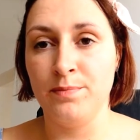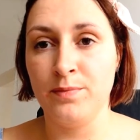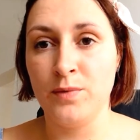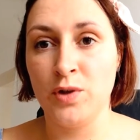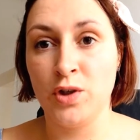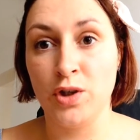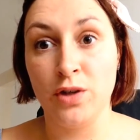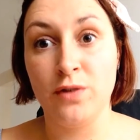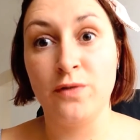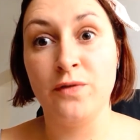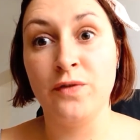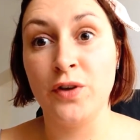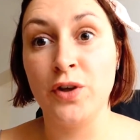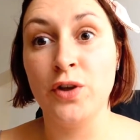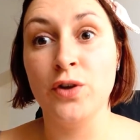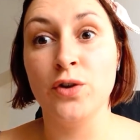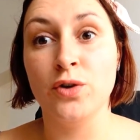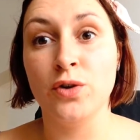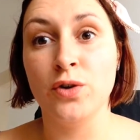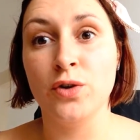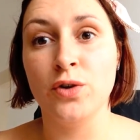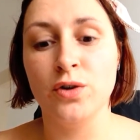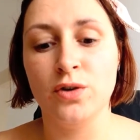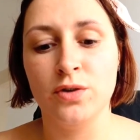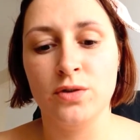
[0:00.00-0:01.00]
good for
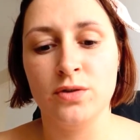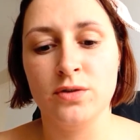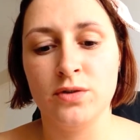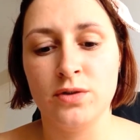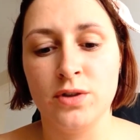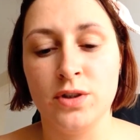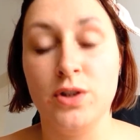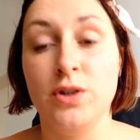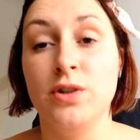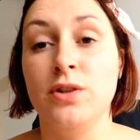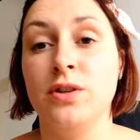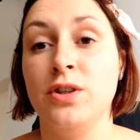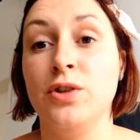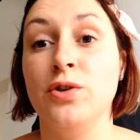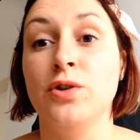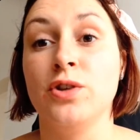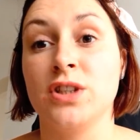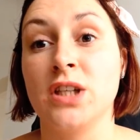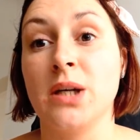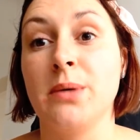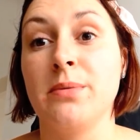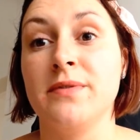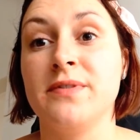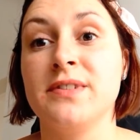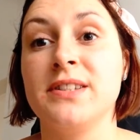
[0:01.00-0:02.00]
your
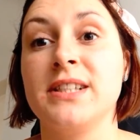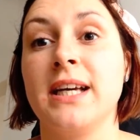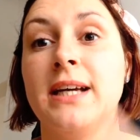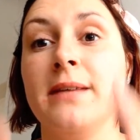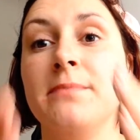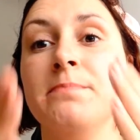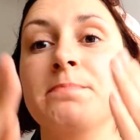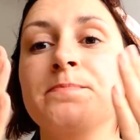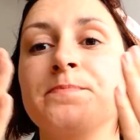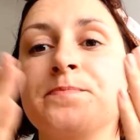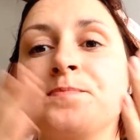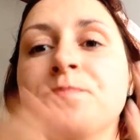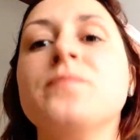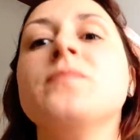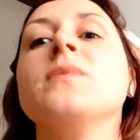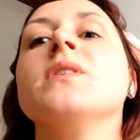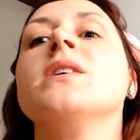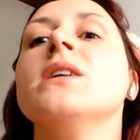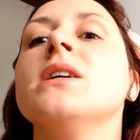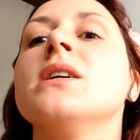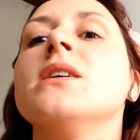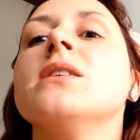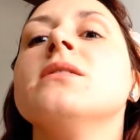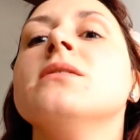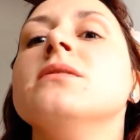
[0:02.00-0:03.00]
type of skin.
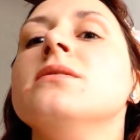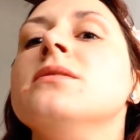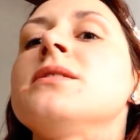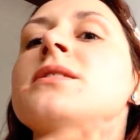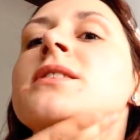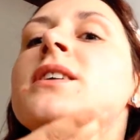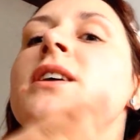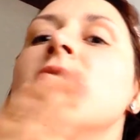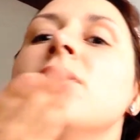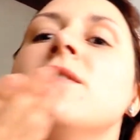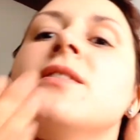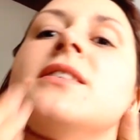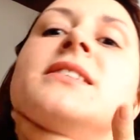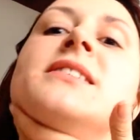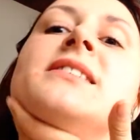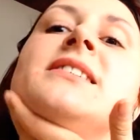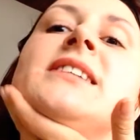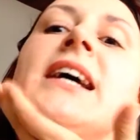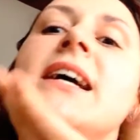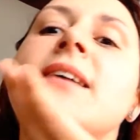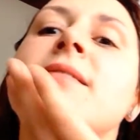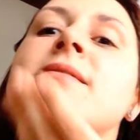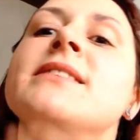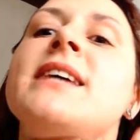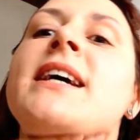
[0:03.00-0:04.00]
So the
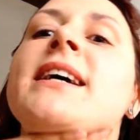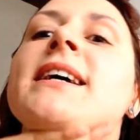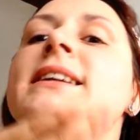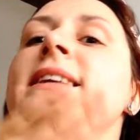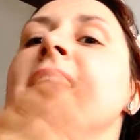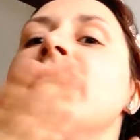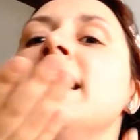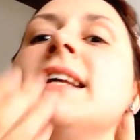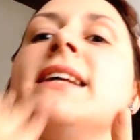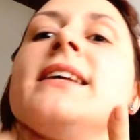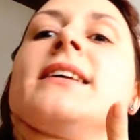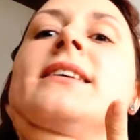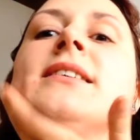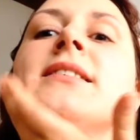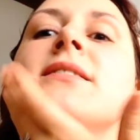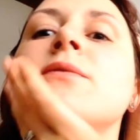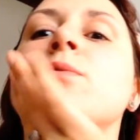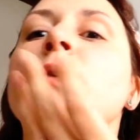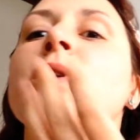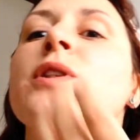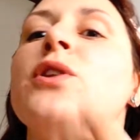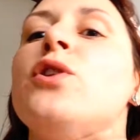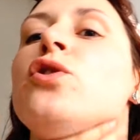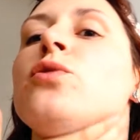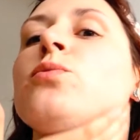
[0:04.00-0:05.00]
same technique
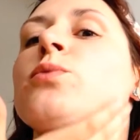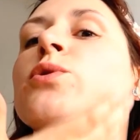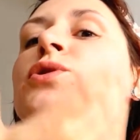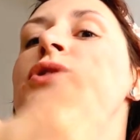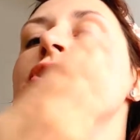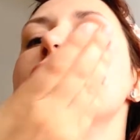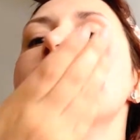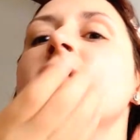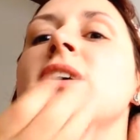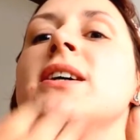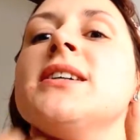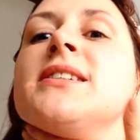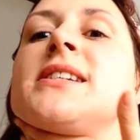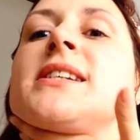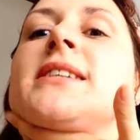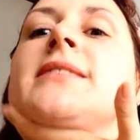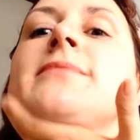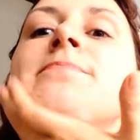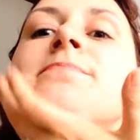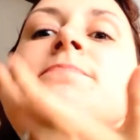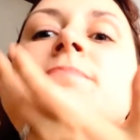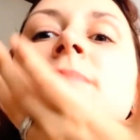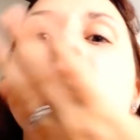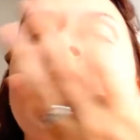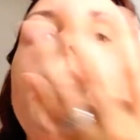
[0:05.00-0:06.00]
with your moisturiser,
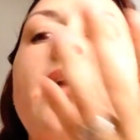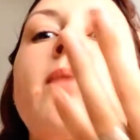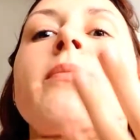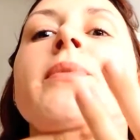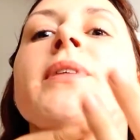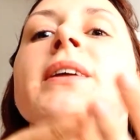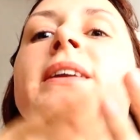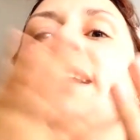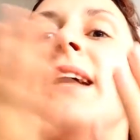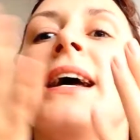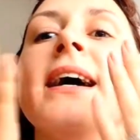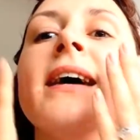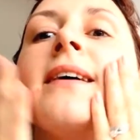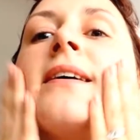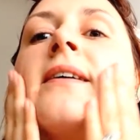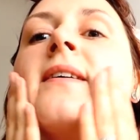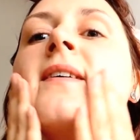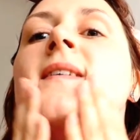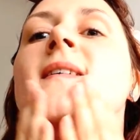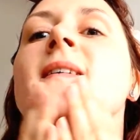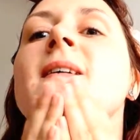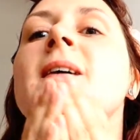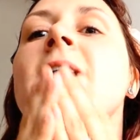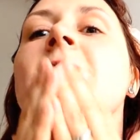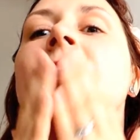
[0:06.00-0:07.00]
up the neck
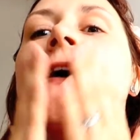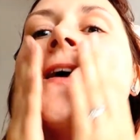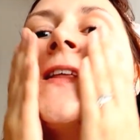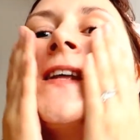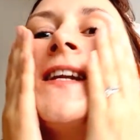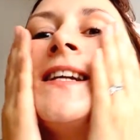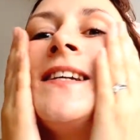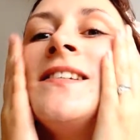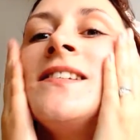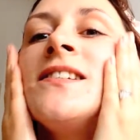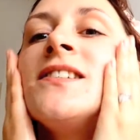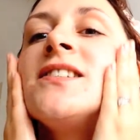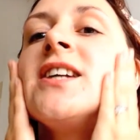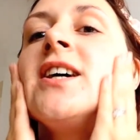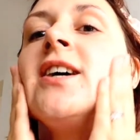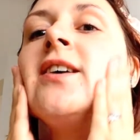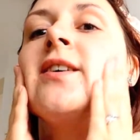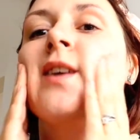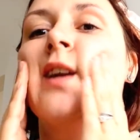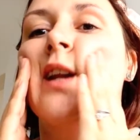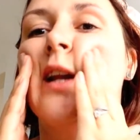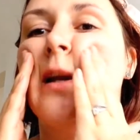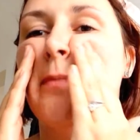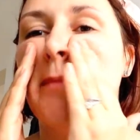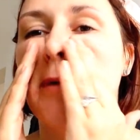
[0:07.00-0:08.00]
and then in
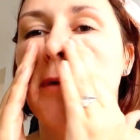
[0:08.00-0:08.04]
circular